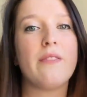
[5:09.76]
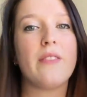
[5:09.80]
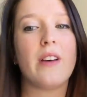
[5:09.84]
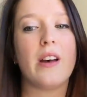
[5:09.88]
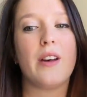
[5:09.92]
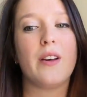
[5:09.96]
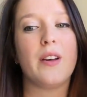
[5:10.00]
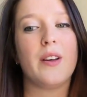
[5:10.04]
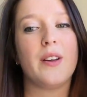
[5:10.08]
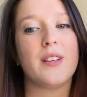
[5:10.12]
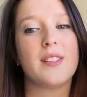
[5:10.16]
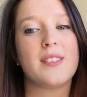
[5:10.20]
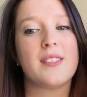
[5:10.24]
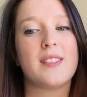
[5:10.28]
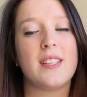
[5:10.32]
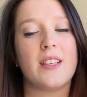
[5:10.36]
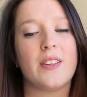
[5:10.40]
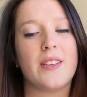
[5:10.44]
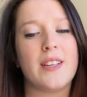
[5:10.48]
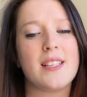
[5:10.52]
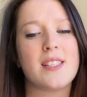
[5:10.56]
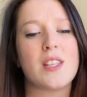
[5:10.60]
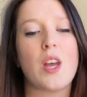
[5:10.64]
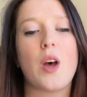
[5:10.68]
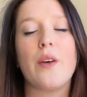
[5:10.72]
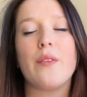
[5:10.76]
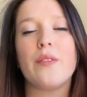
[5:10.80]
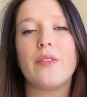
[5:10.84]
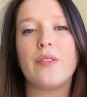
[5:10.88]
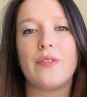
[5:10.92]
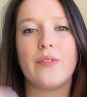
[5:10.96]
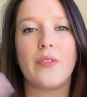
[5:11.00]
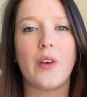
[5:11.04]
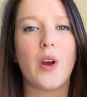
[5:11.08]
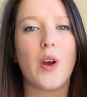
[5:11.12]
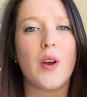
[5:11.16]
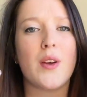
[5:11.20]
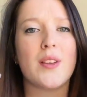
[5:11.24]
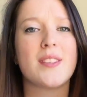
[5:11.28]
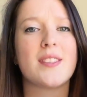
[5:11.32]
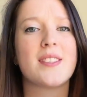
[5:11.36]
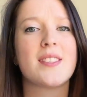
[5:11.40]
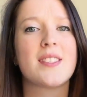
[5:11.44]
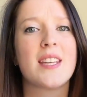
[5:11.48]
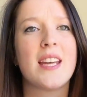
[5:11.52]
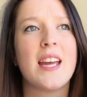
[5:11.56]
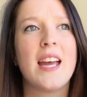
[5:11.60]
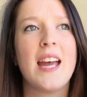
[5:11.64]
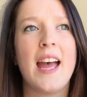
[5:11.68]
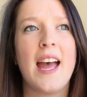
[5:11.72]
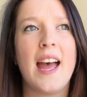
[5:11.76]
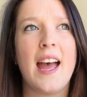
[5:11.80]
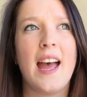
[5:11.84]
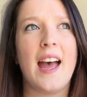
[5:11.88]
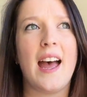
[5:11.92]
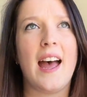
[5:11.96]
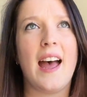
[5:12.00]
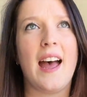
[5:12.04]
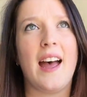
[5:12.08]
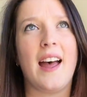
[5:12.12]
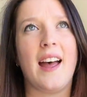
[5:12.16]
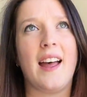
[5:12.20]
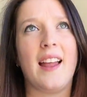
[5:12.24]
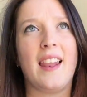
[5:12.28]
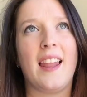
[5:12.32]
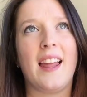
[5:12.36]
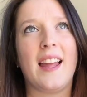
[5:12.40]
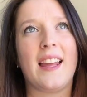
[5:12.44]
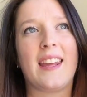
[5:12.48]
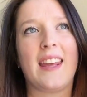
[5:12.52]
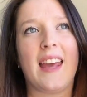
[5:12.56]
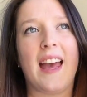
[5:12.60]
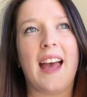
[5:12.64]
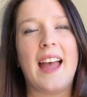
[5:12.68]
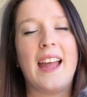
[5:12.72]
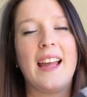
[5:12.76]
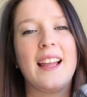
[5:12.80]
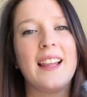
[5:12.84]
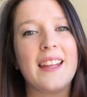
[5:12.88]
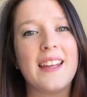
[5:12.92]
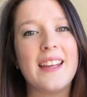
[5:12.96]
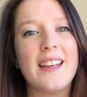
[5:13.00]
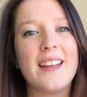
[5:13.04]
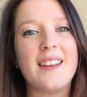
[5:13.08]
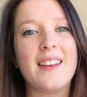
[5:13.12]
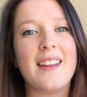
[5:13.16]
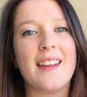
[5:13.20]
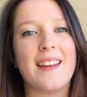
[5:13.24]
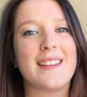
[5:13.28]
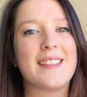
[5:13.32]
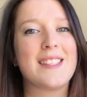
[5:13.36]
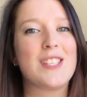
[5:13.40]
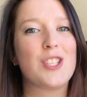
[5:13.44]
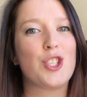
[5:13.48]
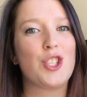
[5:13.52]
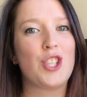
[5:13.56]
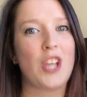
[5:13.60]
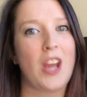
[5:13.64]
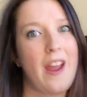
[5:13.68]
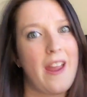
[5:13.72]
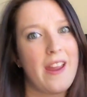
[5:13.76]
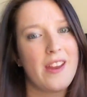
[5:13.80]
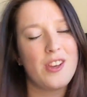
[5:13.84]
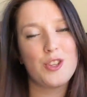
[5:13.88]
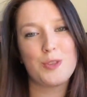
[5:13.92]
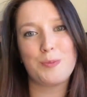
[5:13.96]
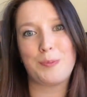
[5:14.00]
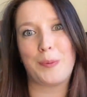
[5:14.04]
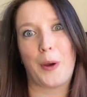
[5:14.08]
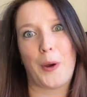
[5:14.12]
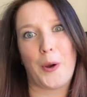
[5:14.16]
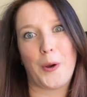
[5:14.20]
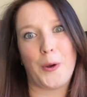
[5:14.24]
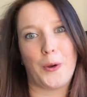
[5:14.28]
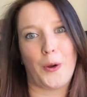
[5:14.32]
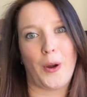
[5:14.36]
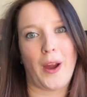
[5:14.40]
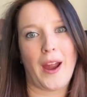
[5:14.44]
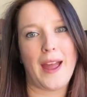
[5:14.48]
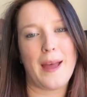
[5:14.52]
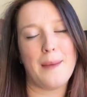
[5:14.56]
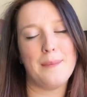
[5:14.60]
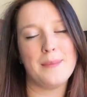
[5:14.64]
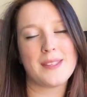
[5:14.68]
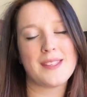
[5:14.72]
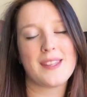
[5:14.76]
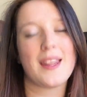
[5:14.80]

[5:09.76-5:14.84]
a series of first like alien exchange programs.